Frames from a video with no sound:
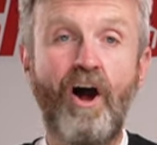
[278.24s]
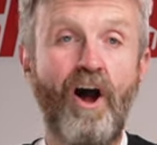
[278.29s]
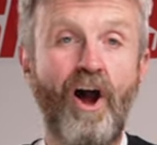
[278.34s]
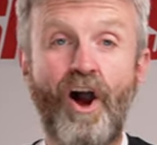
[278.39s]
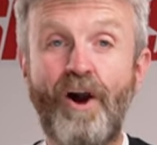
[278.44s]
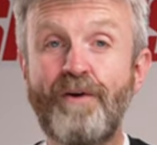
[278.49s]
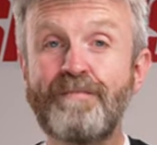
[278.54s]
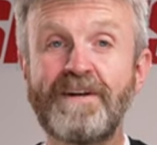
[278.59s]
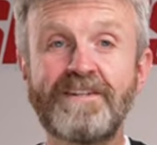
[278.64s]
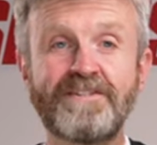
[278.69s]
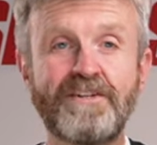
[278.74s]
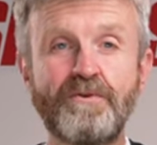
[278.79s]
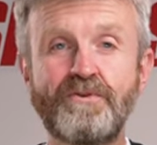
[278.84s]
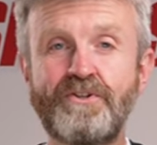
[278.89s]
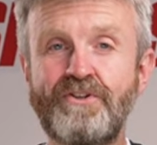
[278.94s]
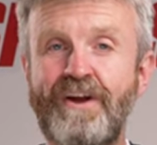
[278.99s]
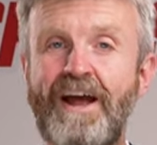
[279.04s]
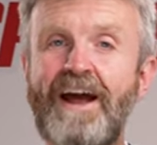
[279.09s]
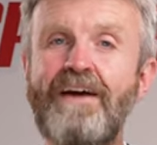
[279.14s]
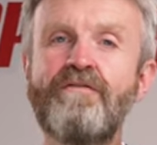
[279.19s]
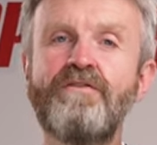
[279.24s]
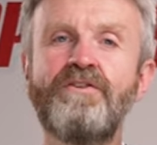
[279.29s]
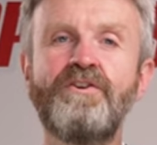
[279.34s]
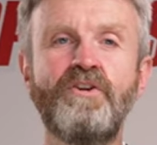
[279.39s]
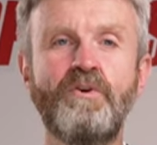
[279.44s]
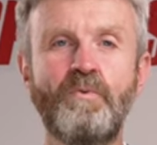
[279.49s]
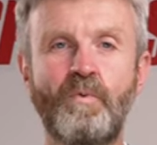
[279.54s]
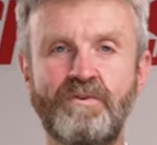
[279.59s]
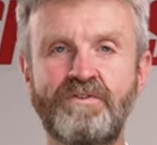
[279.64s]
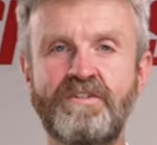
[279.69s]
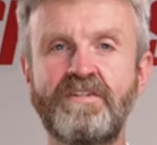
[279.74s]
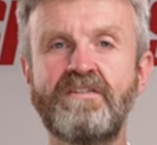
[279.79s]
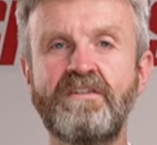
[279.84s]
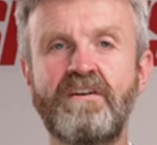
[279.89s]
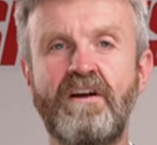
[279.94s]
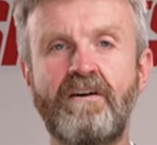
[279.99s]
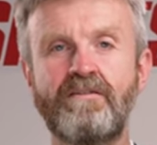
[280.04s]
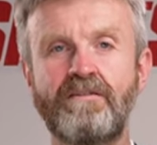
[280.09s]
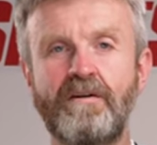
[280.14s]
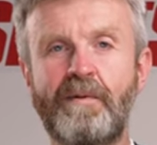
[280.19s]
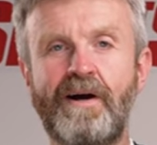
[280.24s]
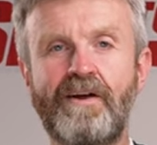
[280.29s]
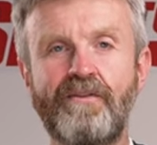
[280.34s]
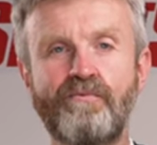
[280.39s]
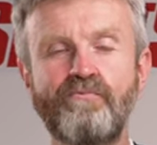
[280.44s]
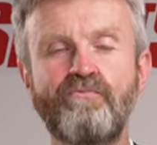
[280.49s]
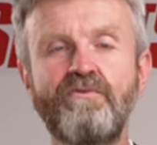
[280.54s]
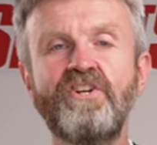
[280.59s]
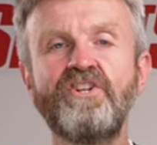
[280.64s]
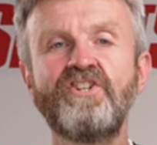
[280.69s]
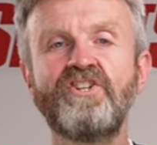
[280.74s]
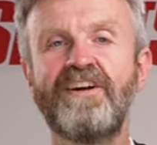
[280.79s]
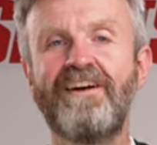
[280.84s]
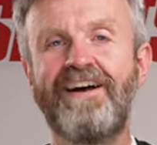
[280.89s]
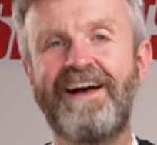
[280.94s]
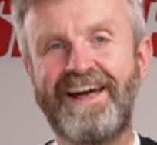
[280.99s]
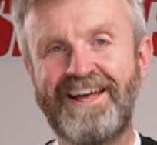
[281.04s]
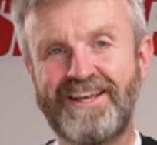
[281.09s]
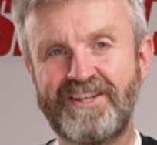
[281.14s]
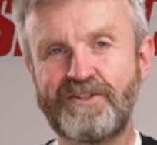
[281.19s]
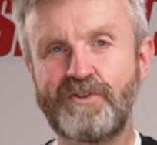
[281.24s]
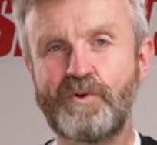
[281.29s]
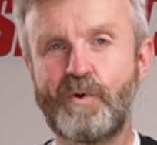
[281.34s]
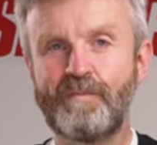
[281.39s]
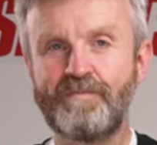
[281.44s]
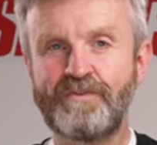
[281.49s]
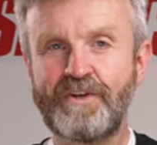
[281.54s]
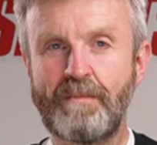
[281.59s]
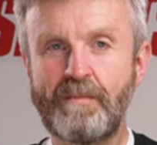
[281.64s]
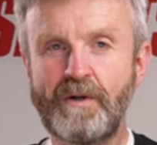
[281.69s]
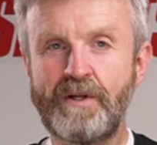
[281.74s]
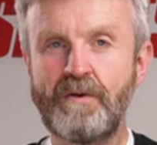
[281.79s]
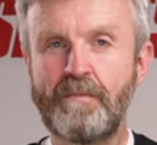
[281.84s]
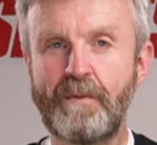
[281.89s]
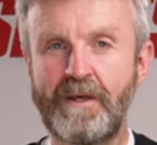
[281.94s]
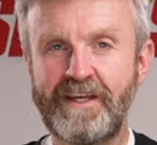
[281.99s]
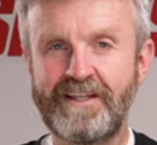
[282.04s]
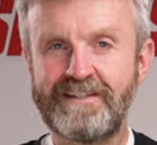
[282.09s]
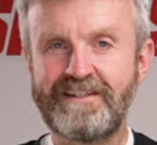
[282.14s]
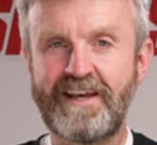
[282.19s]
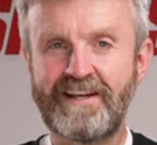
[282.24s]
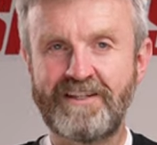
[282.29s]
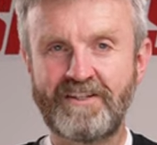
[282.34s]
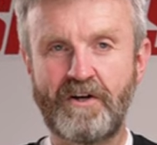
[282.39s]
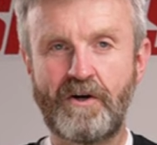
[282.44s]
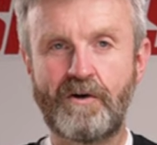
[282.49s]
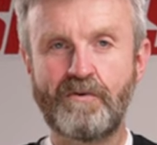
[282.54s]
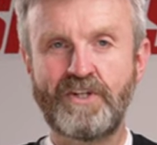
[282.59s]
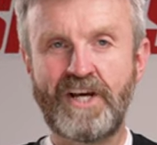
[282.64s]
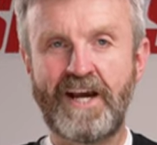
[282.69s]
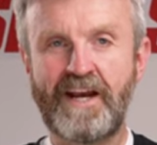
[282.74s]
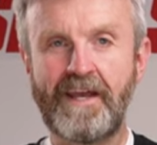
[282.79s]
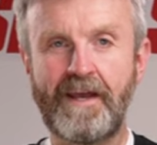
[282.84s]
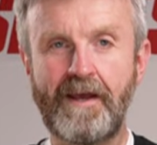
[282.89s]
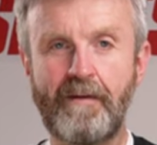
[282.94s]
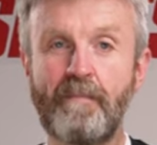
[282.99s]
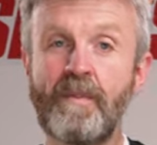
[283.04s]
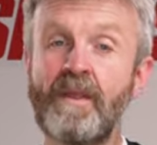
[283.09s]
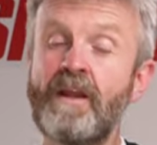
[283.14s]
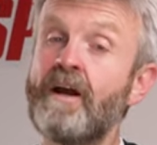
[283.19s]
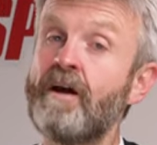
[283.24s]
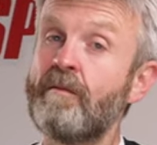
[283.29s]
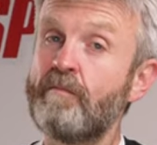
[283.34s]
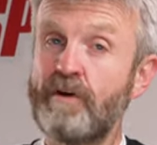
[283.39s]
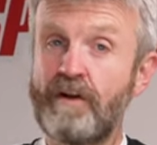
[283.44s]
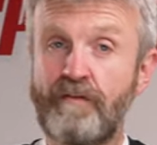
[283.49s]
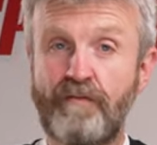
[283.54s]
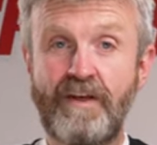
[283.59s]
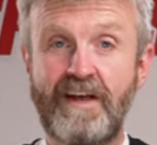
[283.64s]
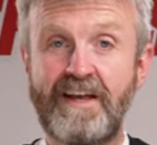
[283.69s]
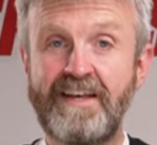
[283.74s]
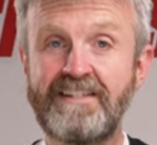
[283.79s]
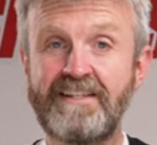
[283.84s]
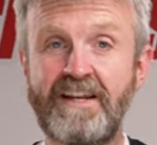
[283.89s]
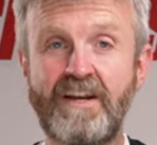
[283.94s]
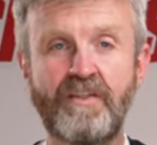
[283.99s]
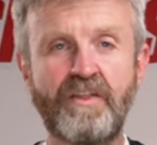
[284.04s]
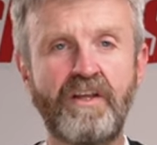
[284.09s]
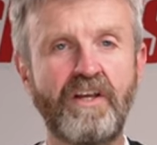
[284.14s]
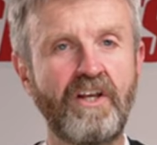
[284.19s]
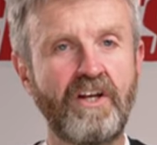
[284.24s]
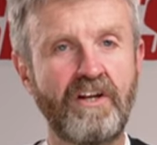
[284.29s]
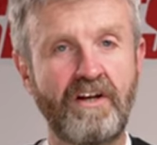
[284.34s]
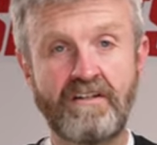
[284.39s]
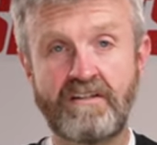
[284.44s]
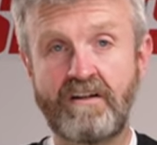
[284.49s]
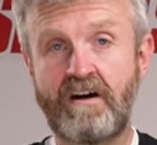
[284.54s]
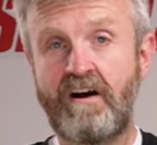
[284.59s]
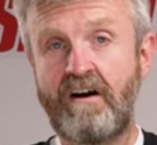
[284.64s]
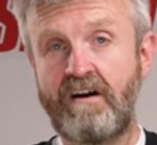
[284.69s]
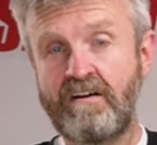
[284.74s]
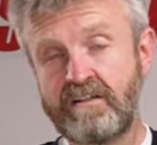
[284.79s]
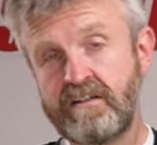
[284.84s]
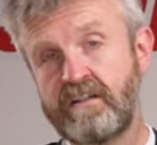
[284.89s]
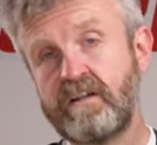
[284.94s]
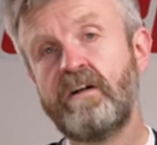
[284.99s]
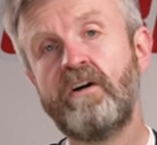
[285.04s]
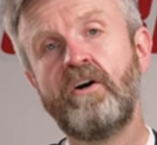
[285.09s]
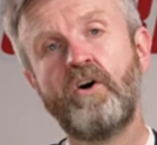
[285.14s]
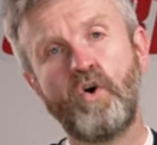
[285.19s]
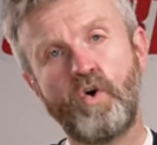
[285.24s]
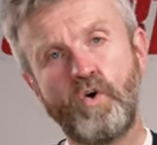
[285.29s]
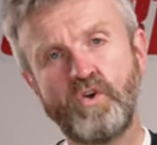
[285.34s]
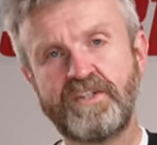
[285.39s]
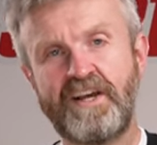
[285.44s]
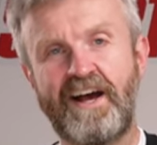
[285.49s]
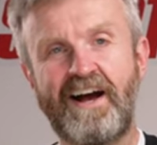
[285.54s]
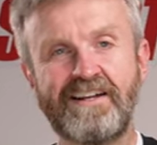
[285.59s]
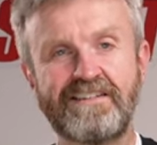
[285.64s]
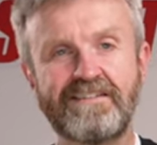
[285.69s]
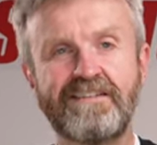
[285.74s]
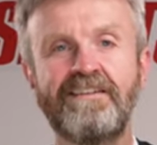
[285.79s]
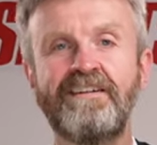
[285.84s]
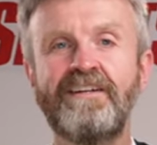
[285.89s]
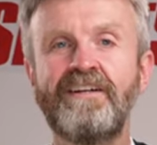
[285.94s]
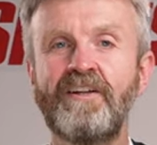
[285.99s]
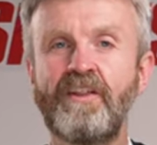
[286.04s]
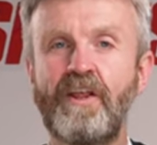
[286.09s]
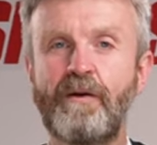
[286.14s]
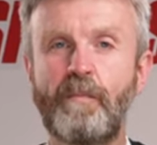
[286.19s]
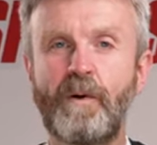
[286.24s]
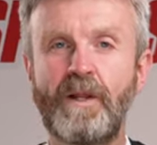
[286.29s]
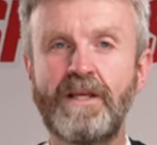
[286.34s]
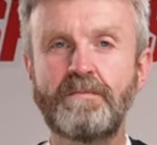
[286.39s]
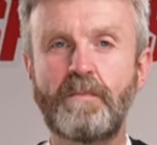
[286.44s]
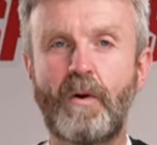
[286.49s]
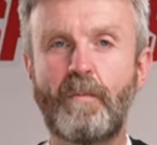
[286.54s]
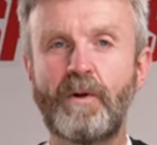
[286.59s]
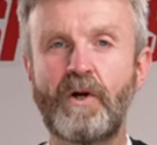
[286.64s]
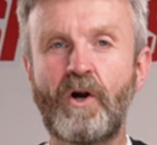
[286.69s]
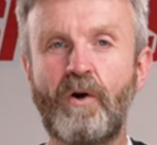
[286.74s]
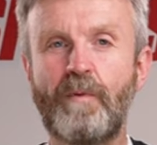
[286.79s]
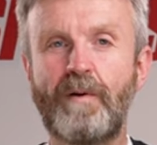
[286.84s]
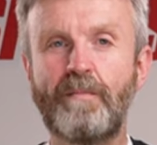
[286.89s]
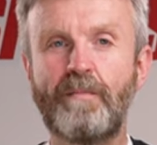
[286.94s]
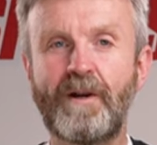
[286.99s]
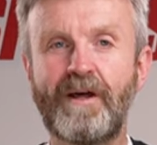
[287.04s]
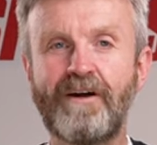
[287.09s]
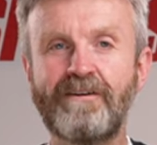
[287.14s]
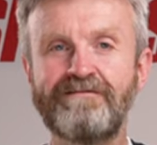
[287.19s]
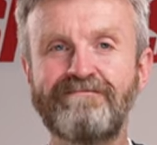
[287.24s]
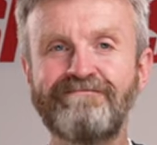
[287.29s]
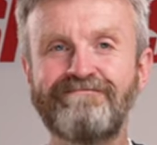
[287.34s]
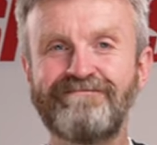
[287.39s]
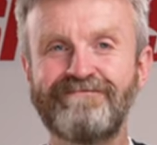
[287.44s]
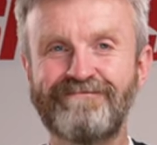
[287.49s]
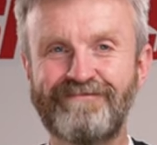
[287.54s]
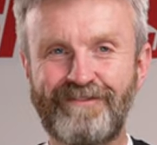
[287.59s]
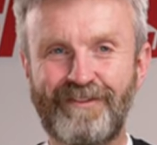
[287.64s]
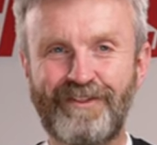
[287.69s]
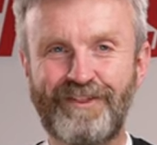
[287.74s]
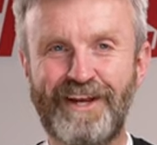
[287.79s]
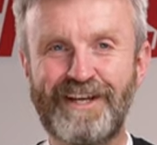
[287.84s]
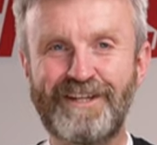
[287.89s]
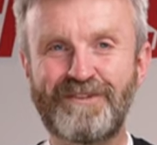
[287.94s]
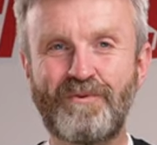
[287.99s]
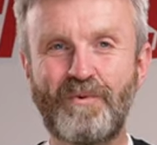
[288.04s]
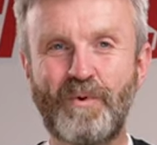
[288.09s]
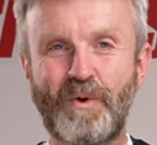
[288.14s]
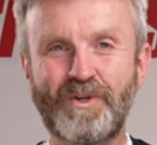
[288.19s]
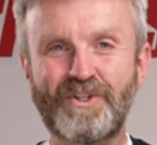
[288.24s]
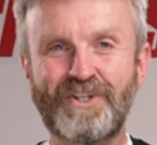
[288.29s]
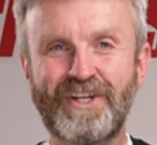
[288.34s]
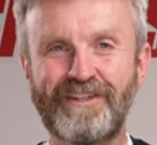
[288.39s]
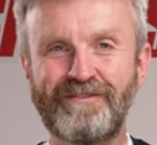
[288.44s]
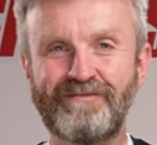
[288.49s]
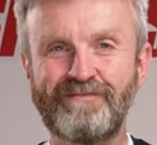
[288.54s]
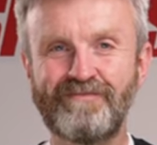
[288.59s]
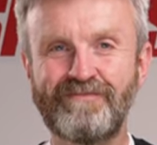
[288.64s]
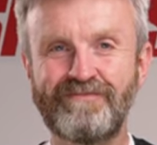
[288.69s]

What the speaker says: I hope that tells you everything you wanted to know about the Richa Airstorm WP textile jacket. But if there is anything you'd like to ask or to add, then please pop a comment below. Thanks for watching.